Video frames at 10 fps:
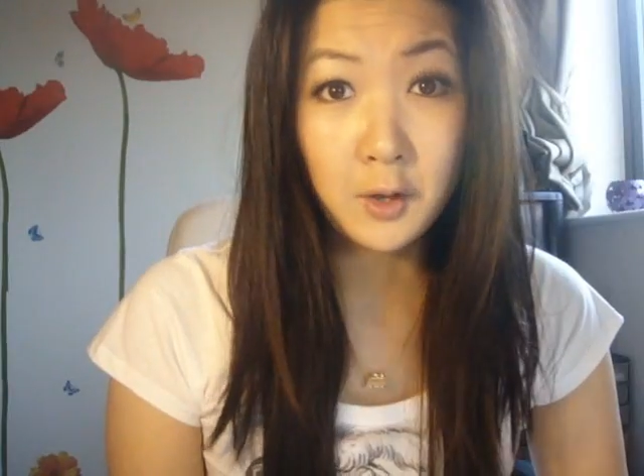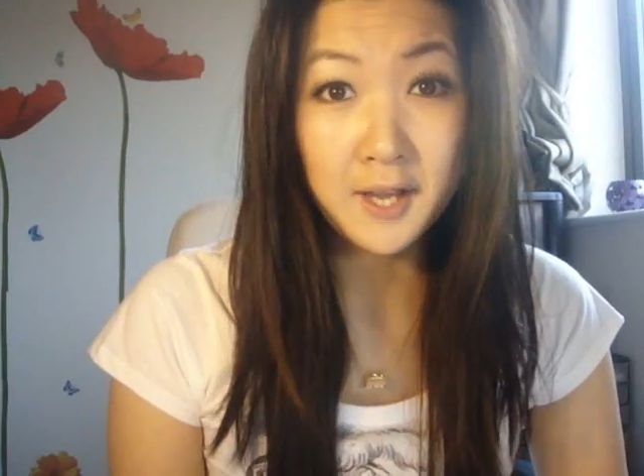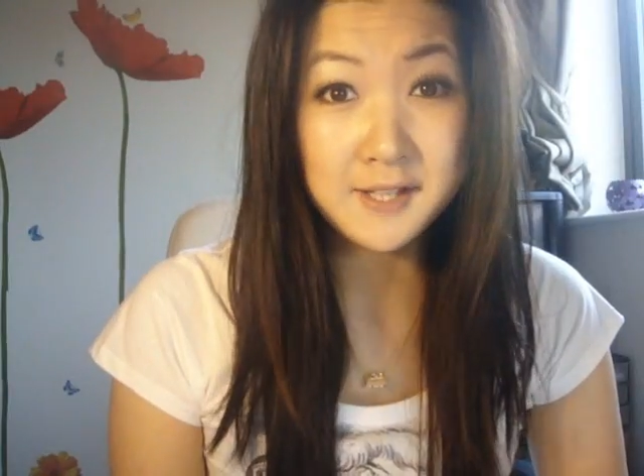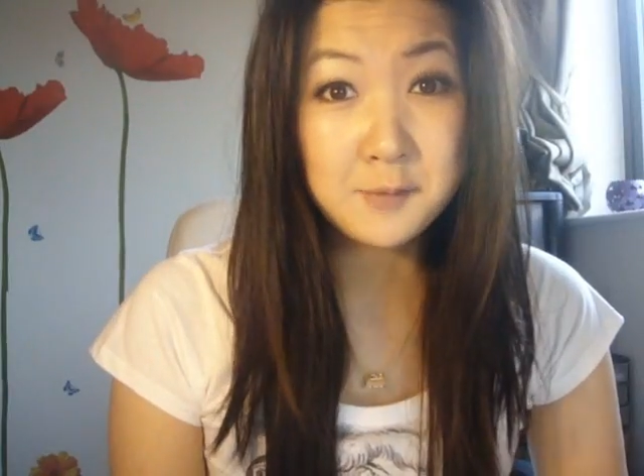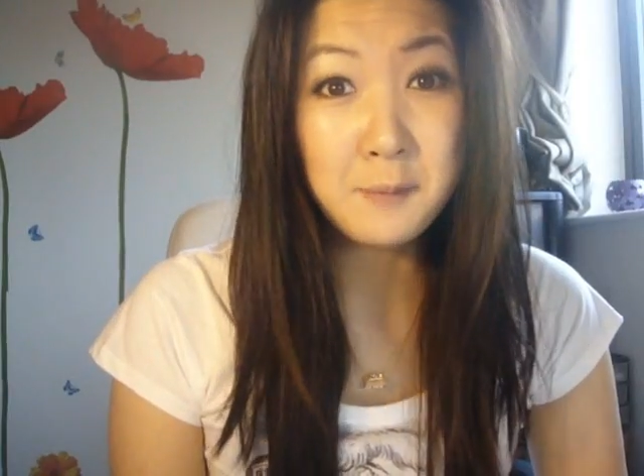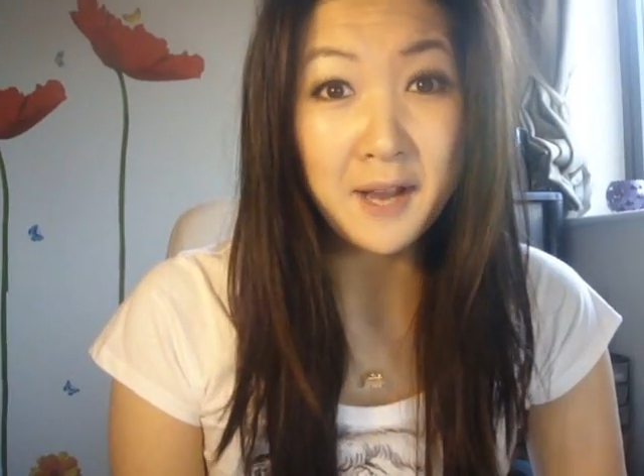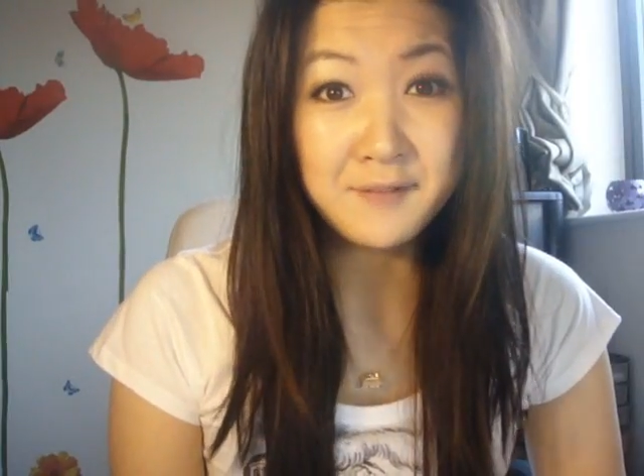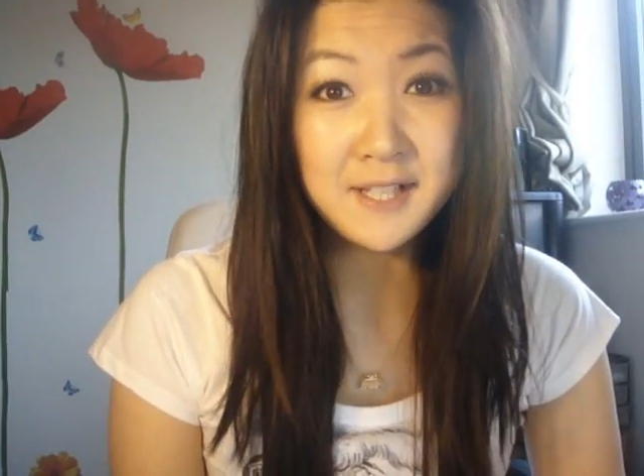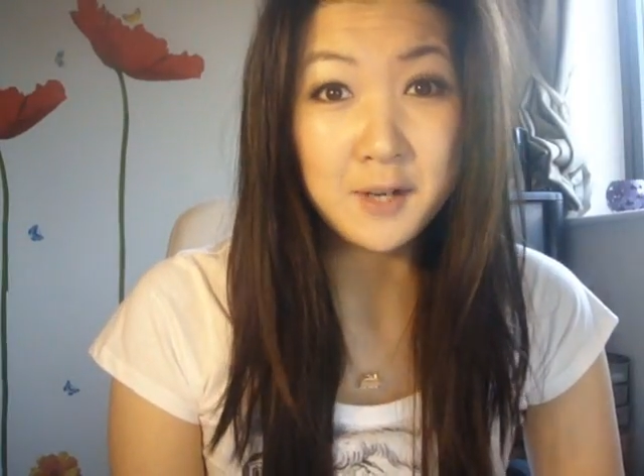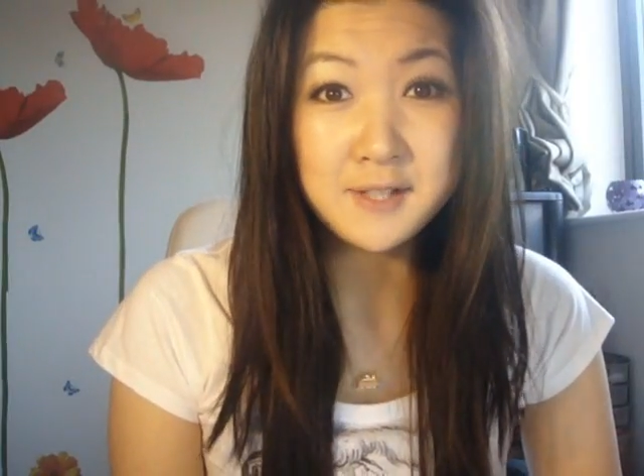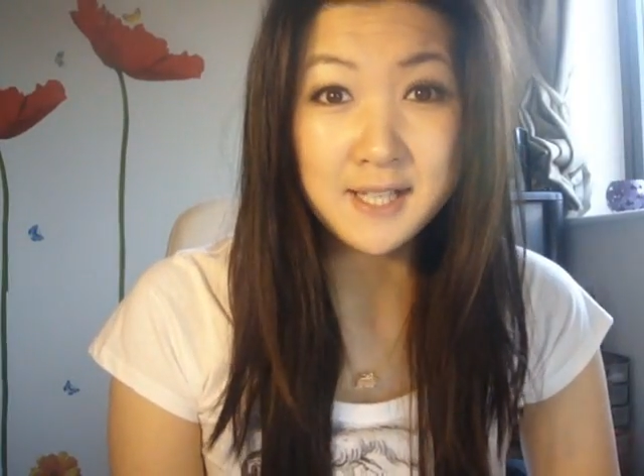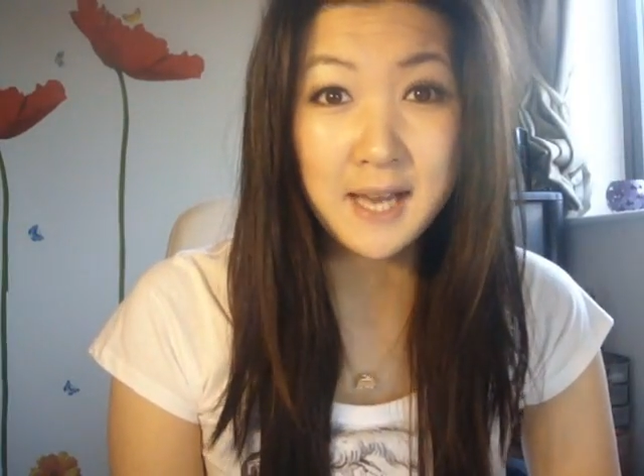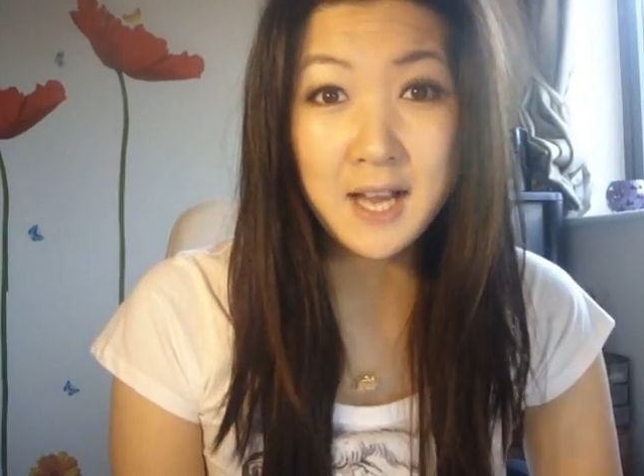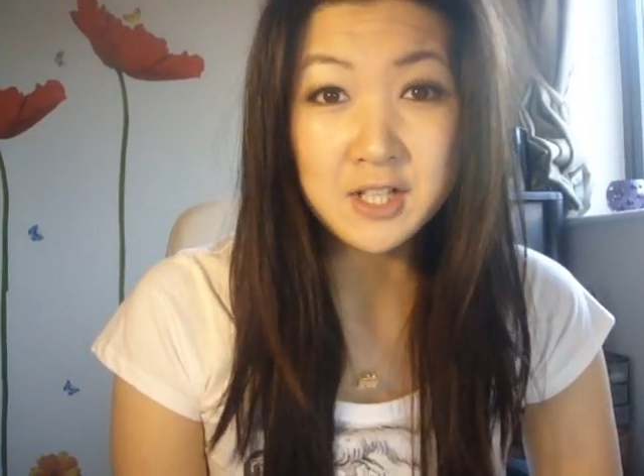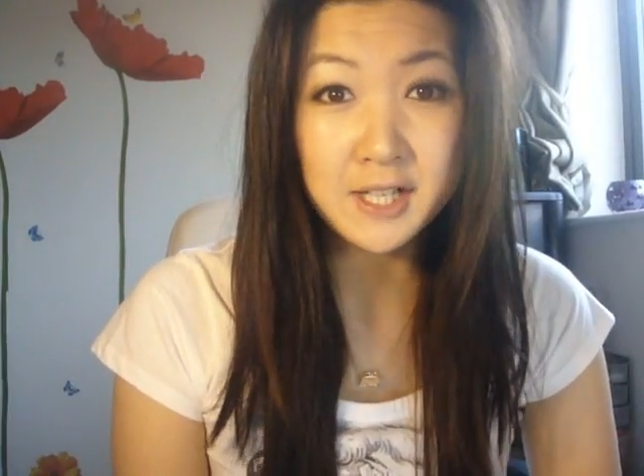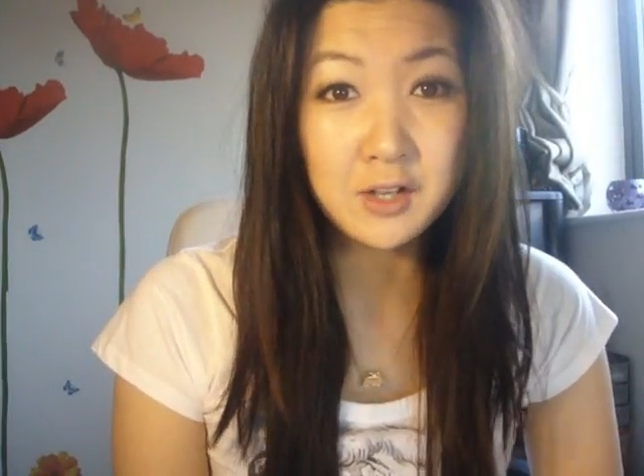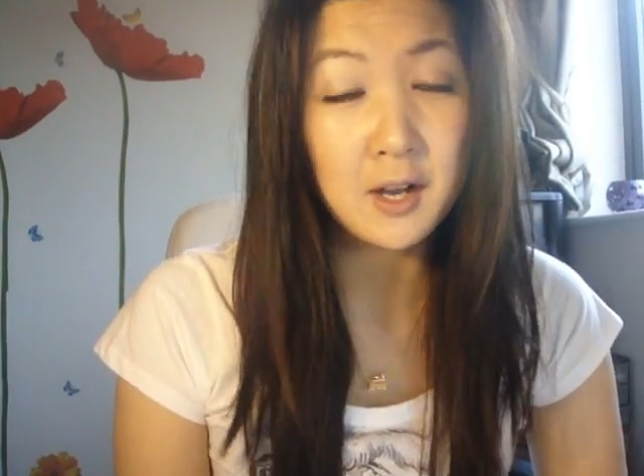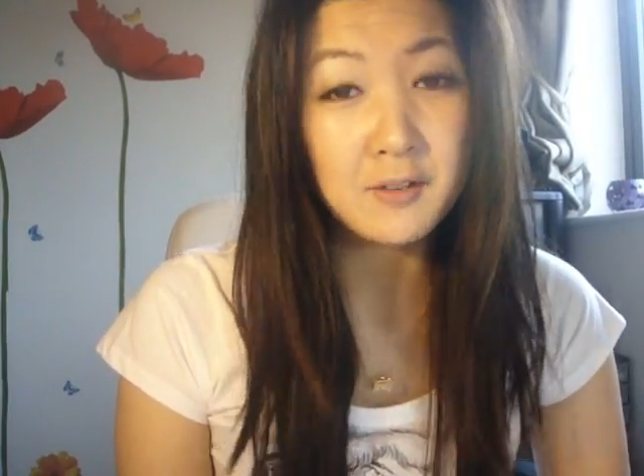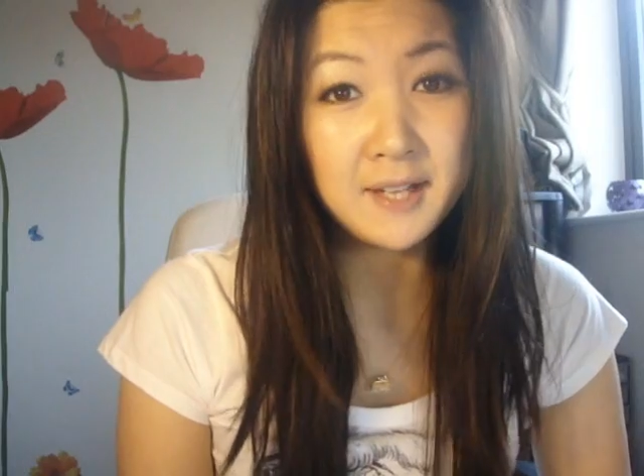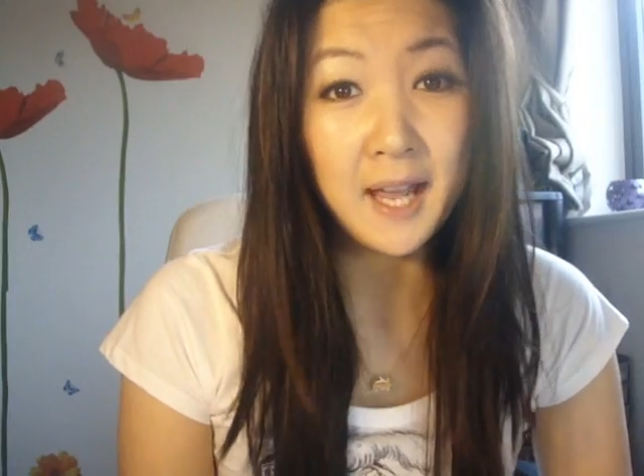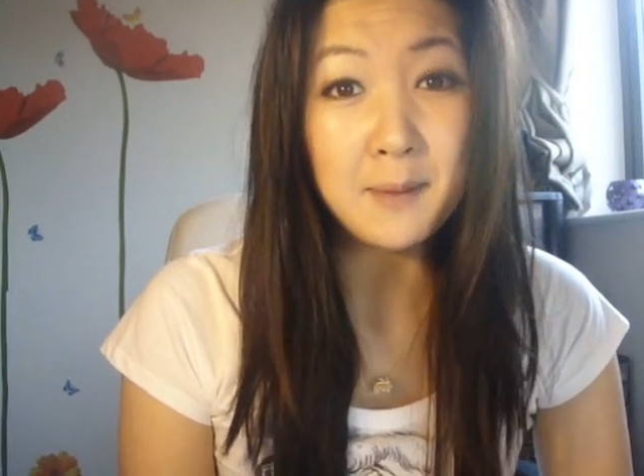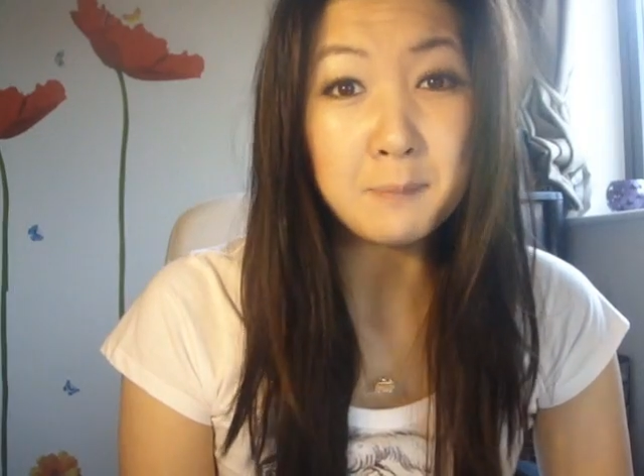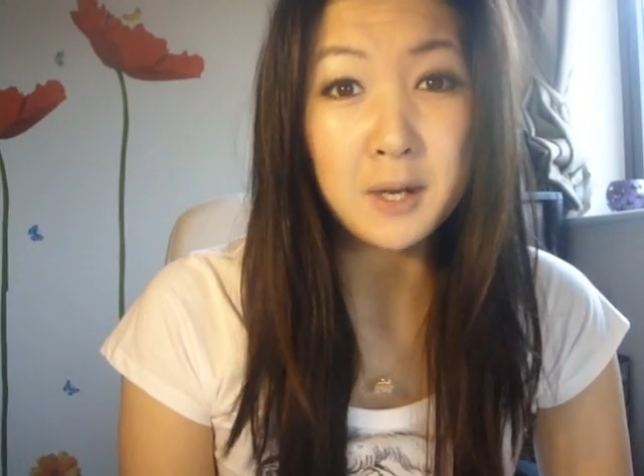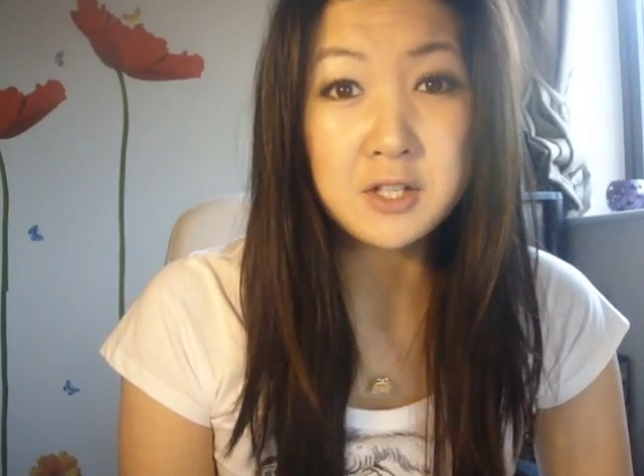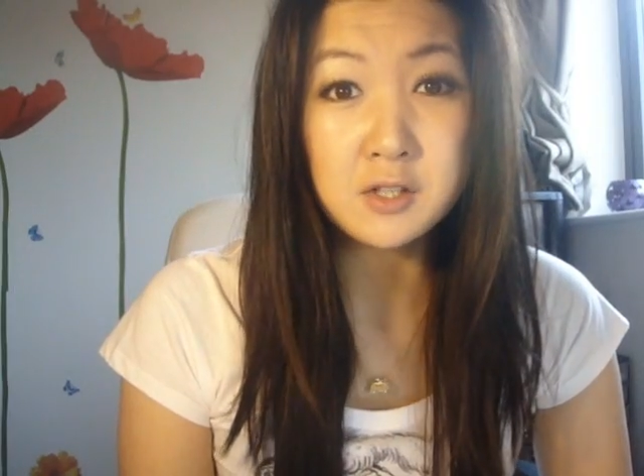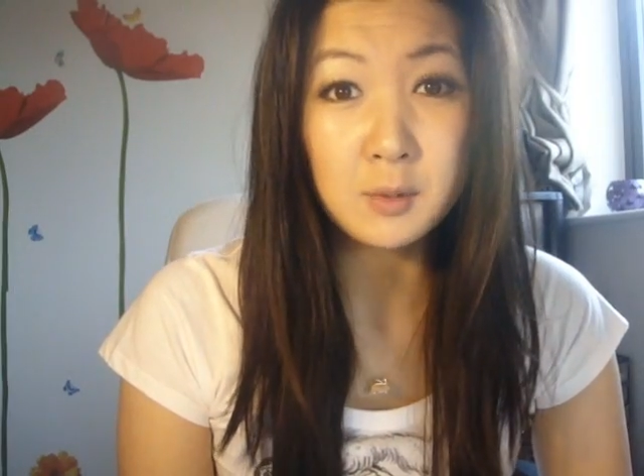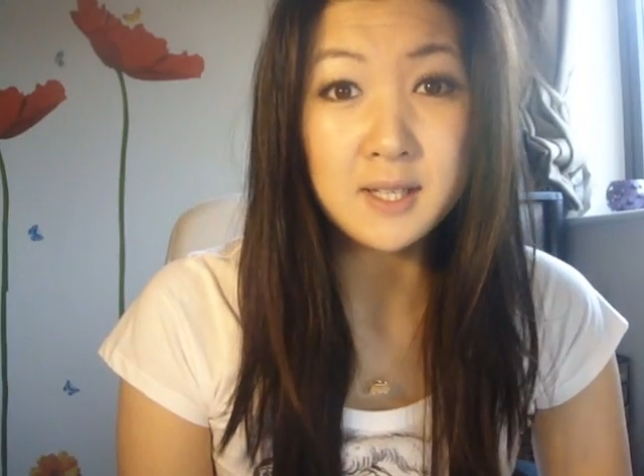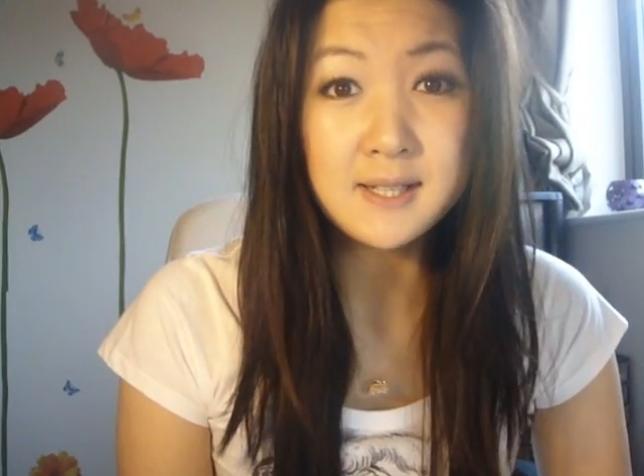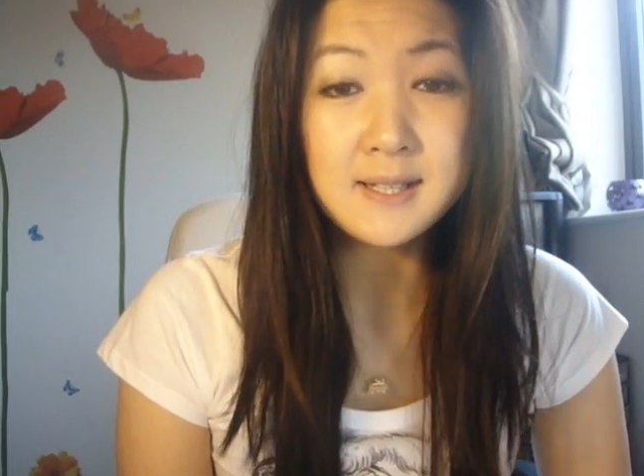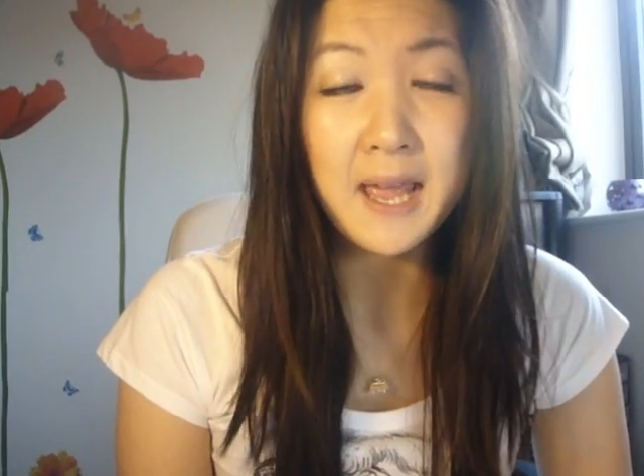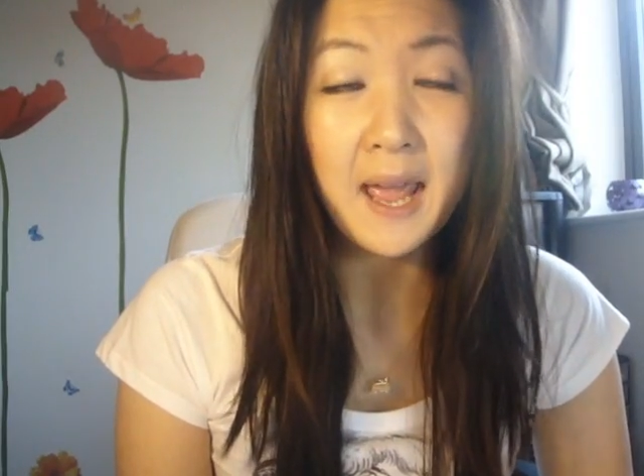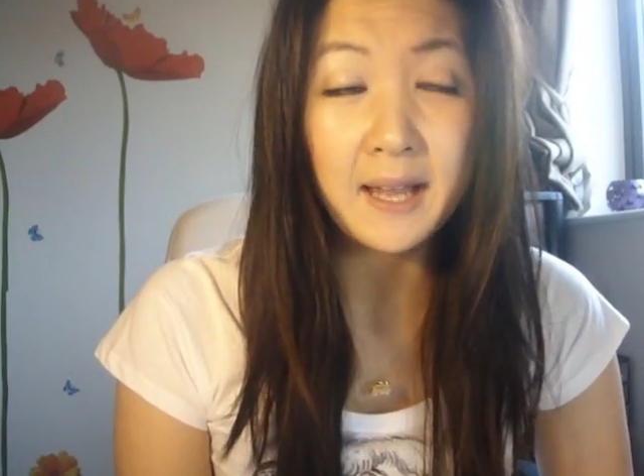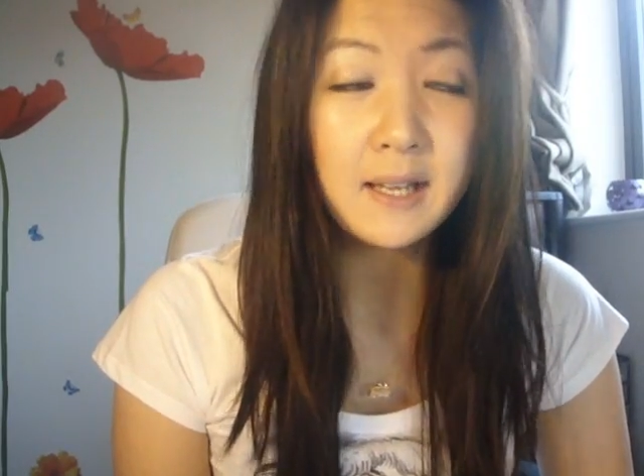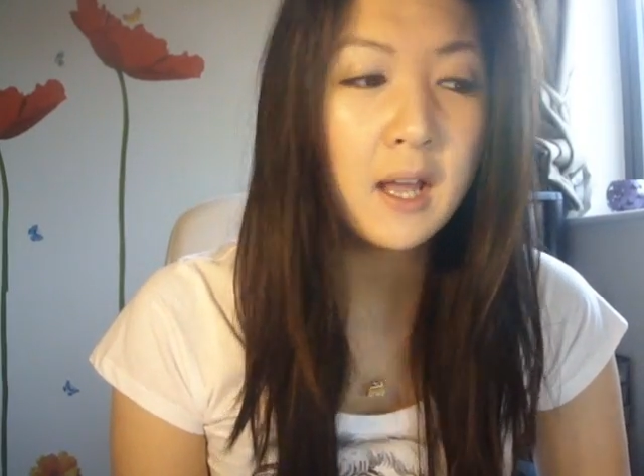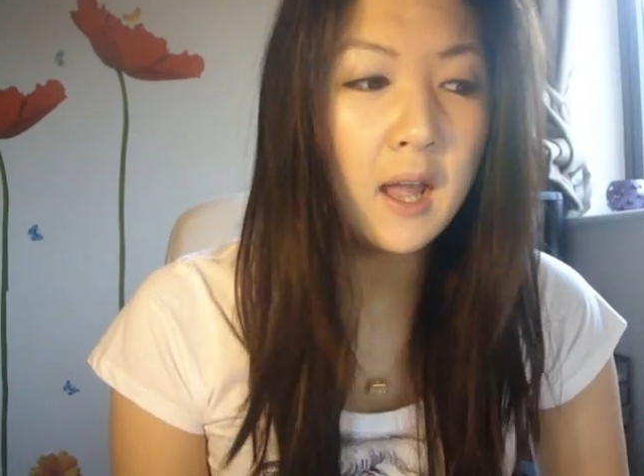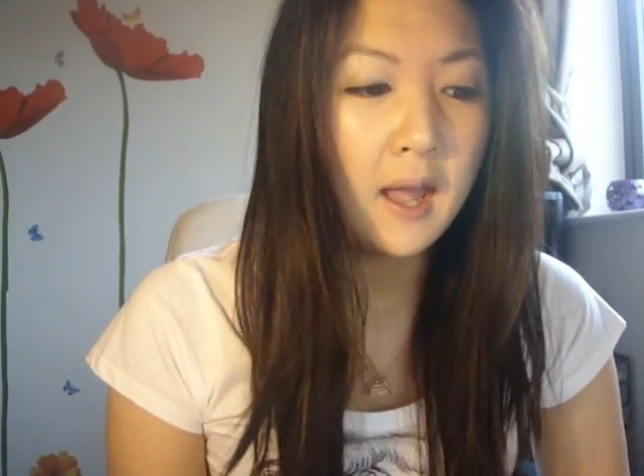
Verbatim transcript: Okay, so my video did actually cut at the end, but I just want to say,